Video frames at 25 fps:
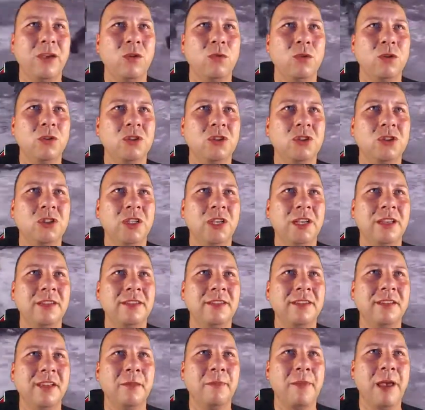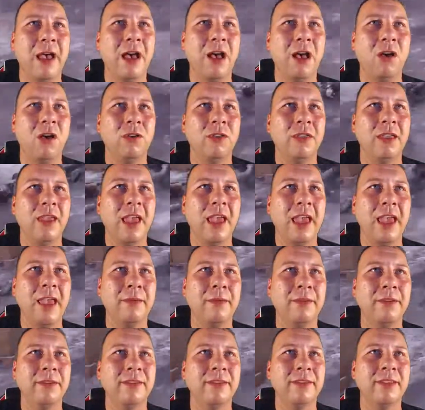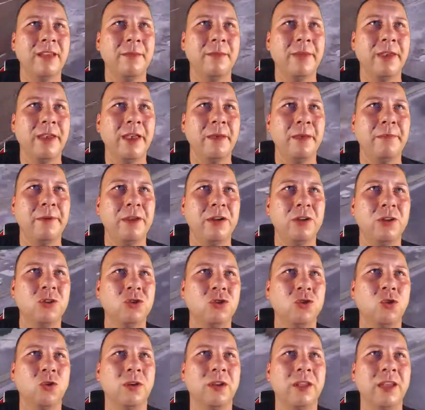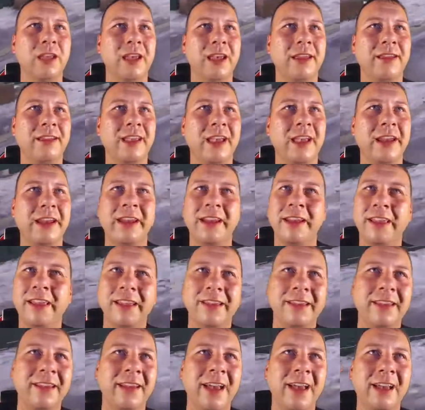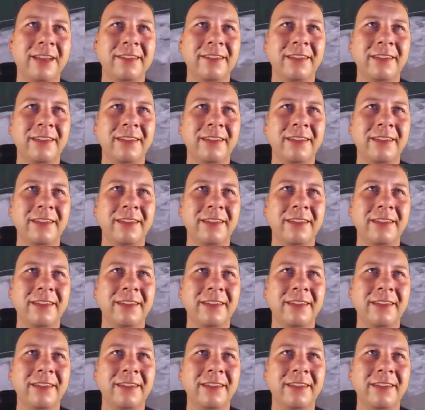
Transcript: we're just about game. It's coming up here shortly. I think I need to get the last